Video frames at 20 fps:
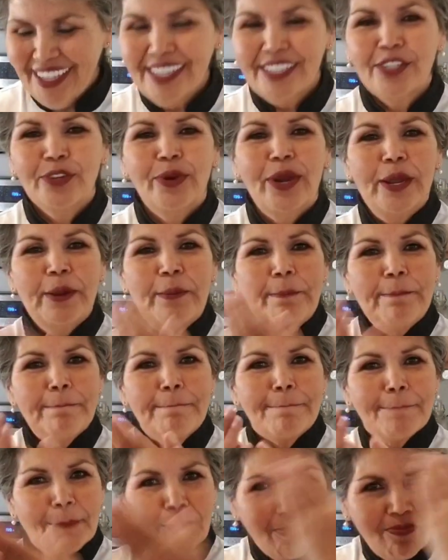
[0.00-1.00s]
It's all right.
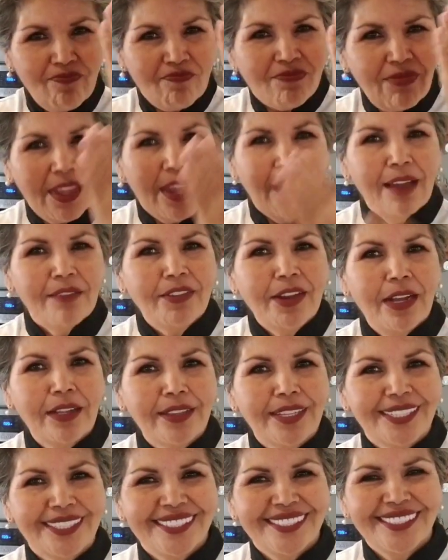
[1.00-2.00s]
I've got
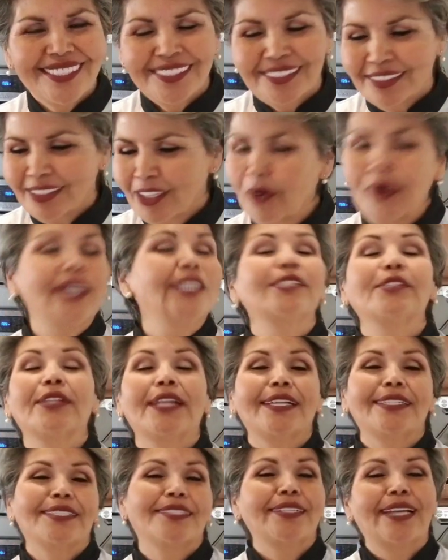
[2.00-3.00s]
this. All right. So
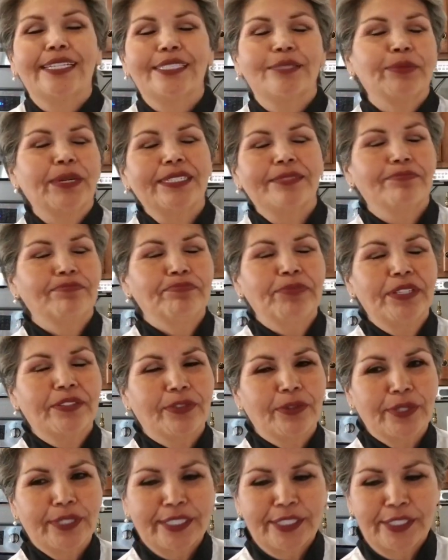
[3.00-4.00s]
that's my
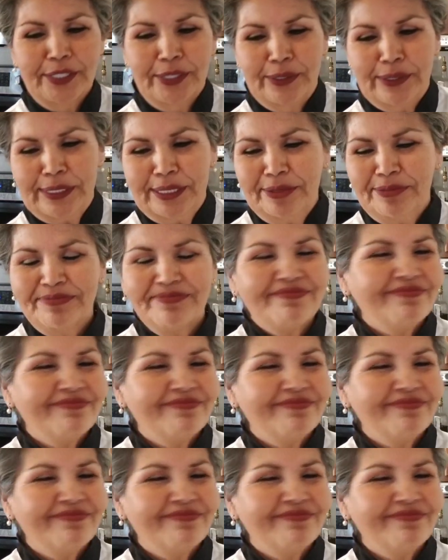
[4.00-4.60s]
pitiful excuse.